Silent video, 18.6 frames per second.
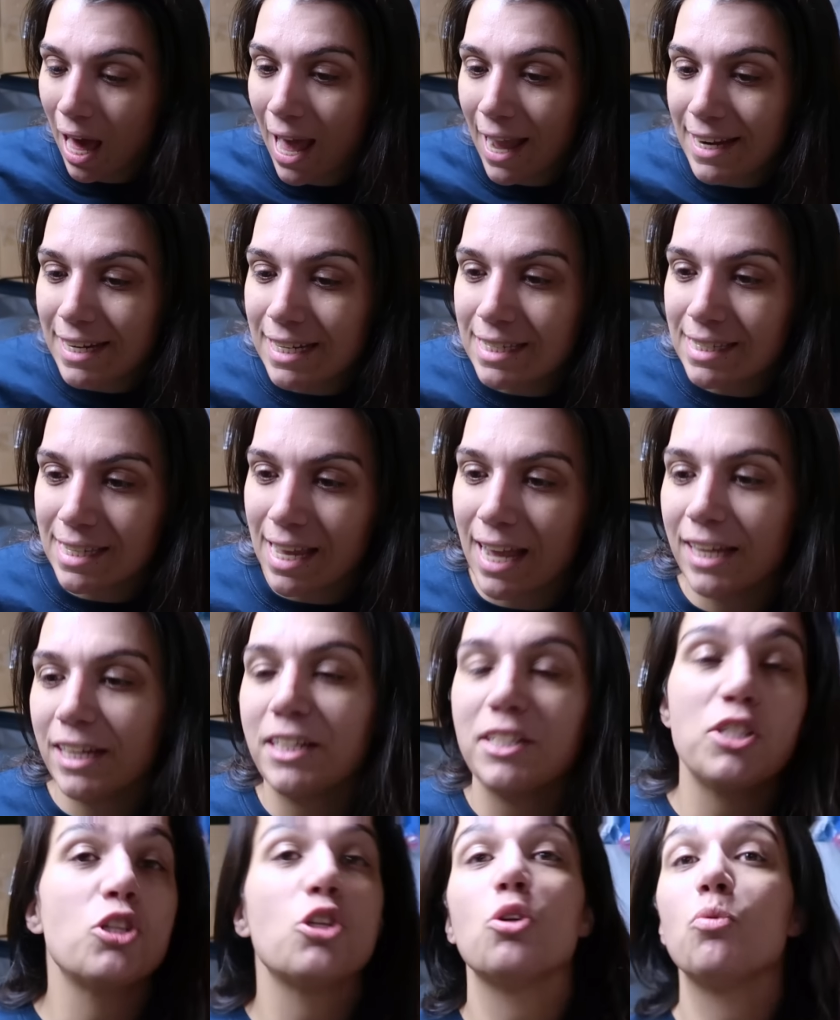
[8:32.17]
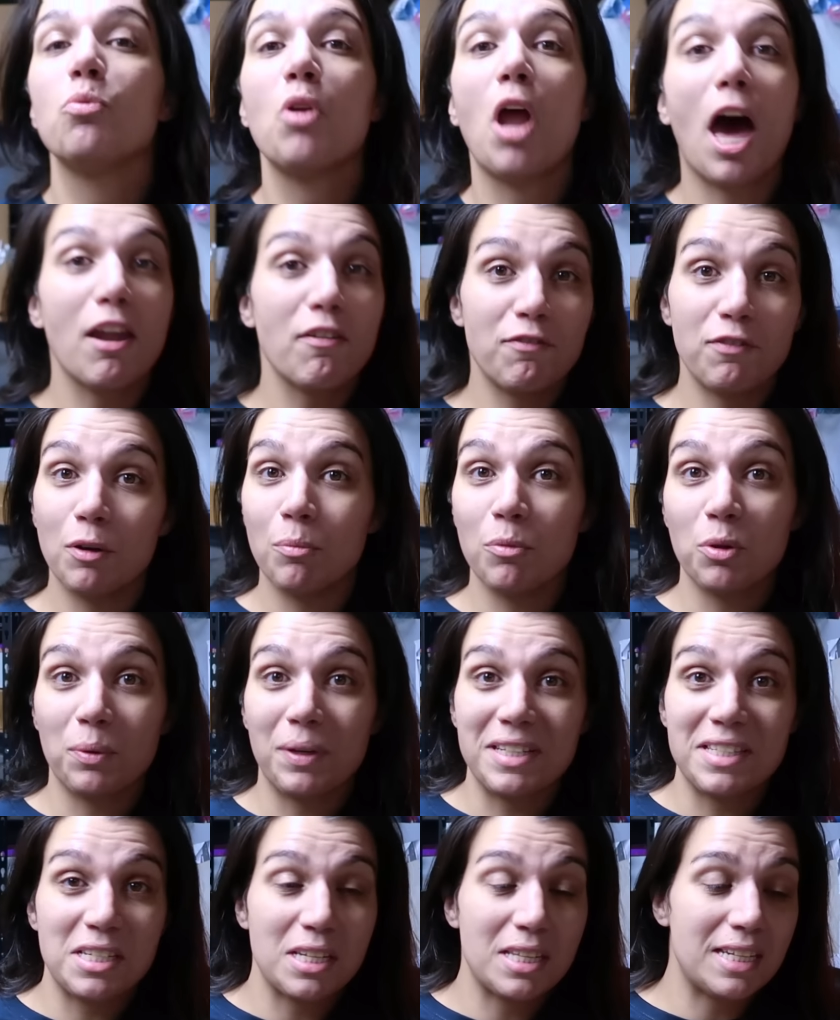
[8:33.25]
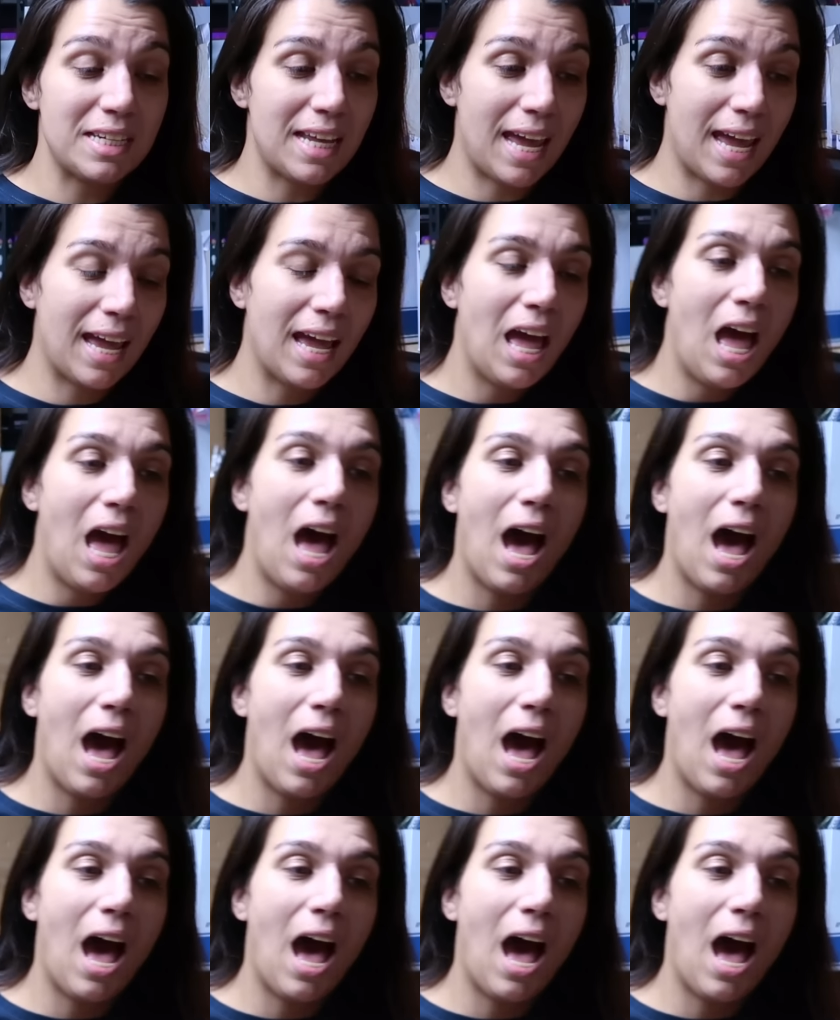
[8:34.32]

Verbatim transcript: I decided to not film the rest of the day.